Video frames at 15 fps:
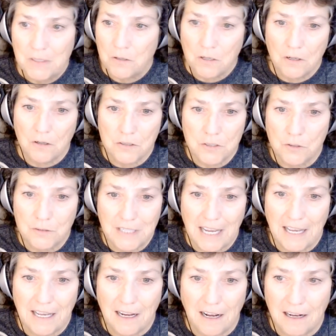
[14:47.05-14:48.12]
You can also
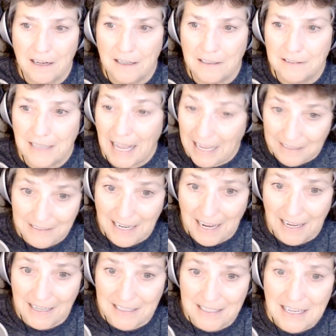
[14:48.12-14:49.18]
add
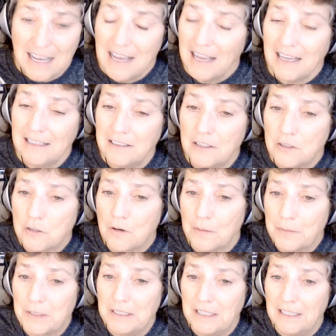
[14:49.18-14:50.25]
tags and a
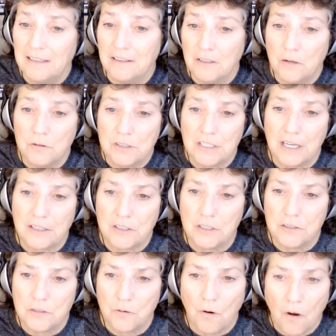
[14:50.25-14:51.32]
description in a notes
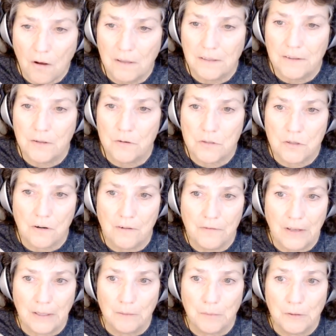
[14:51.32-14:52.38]
section. So all of those are
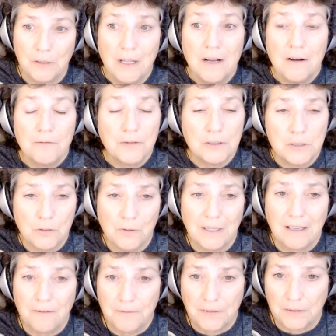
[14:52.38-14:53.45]
available for
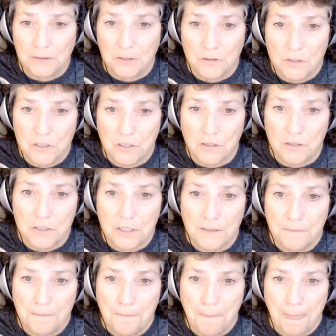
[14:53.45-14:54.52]
doing a filtered
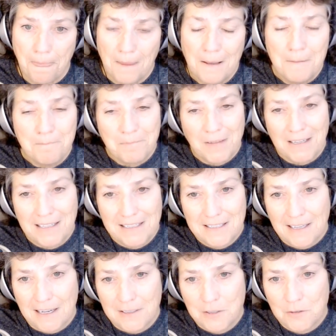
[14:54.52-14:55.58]
search. I
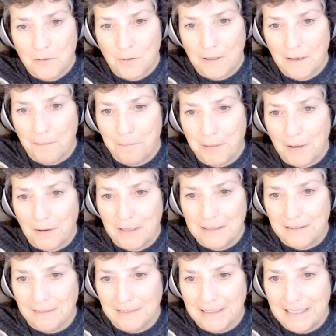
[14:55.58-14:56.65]
guess I sort of
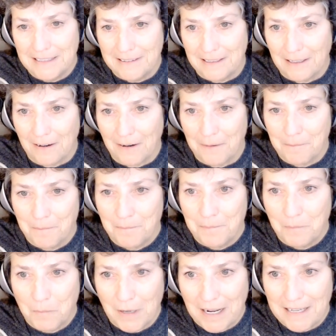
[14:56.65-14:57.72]
buried the lead there
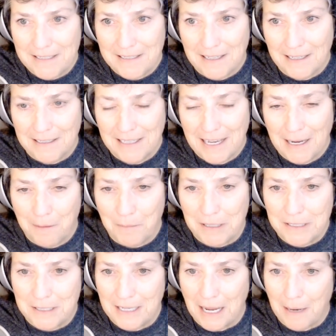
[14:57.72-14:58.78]
when I said
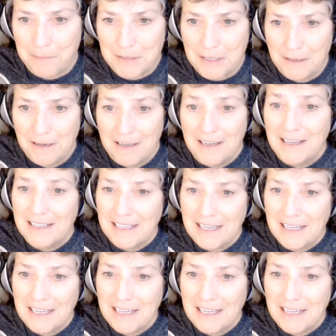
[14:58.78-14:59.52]
camera snaps.